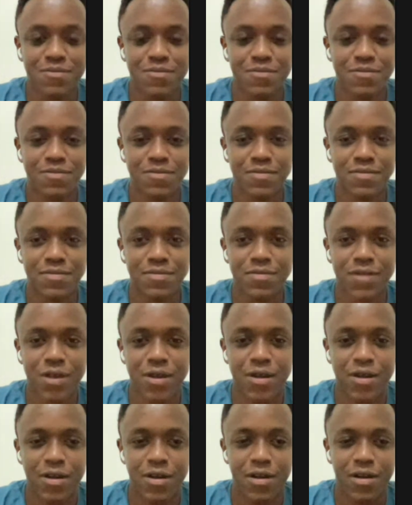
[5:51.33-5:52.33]
Okay.
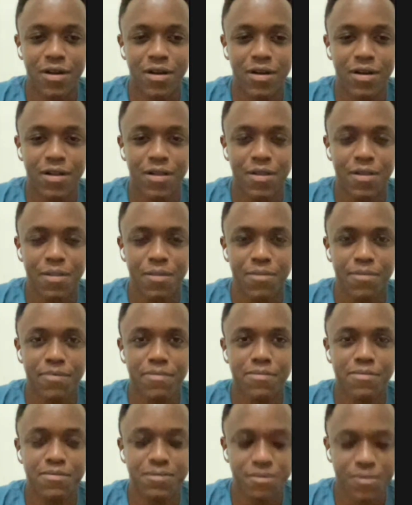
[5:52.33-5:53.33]
Yeah.
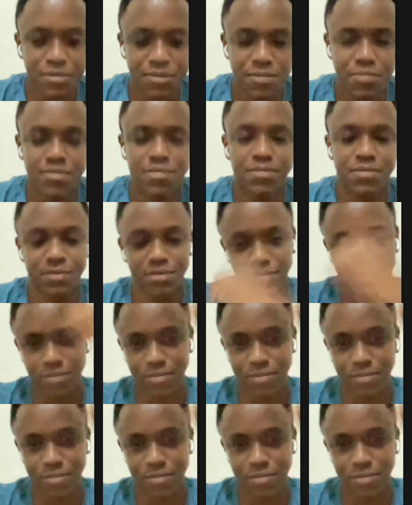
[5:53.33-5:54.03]
You can go ahead.